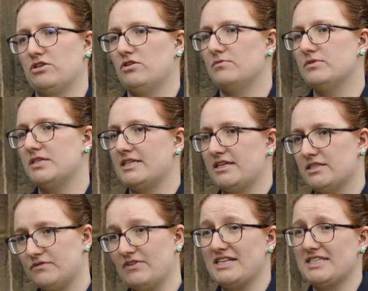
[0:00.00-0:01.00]
come to see
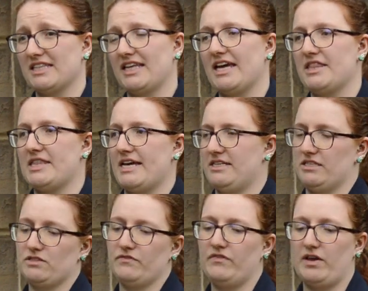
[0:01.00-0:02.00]
us recently. They did
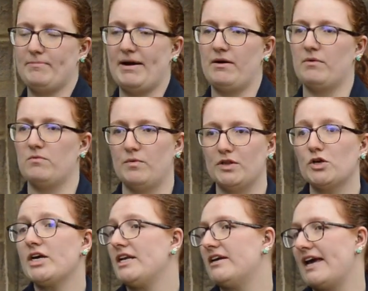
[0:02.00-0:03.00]
some feedback when we were
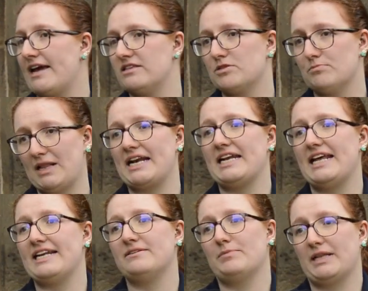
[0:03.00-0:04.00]
looking at getting some planning
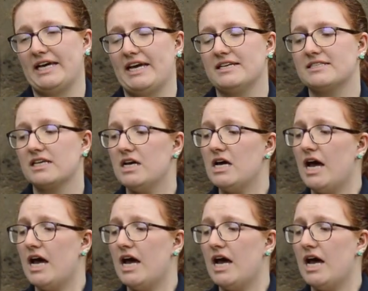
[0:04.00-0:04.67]
in place